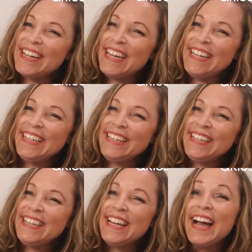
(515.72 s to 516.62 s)

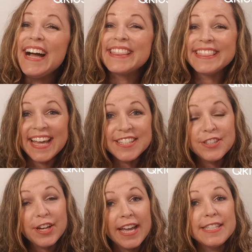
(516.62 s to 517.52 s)
again! Let's
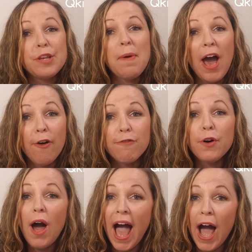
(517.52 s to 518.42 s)
look at some
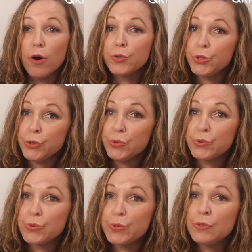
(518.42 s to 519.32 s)
helpful
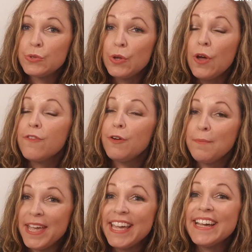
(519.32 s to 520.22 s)
how-tos for
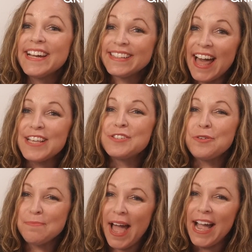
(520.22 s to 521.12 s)
making a
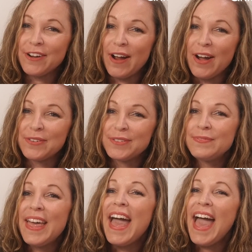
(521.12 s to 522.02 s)
classroom background
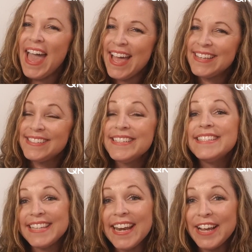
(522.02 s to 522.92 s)
and
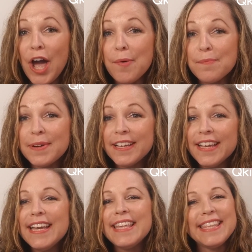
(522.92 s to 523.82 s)
setting up.
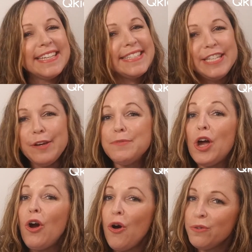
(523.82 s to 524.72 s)
These tips
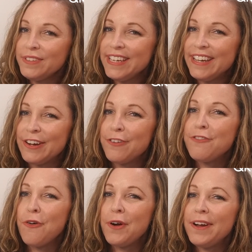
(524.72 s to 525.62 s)
are only here
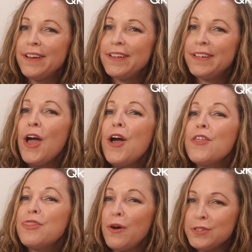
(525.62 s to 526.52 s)
for
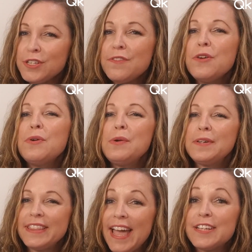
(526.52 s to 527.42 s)
those of you who
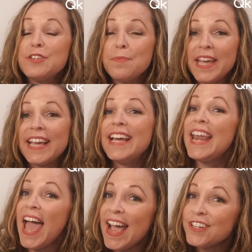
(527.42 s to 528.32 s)
would like to make an
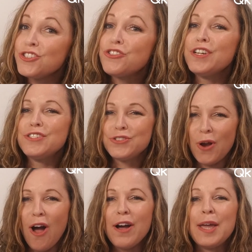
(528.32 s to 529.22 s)
extra
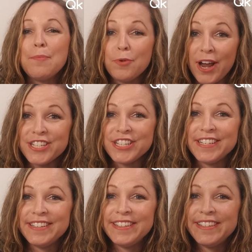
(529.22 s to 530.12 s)
strong impression
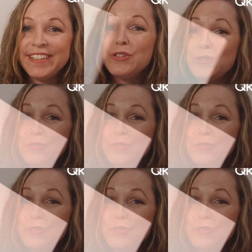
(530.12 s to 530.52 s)
to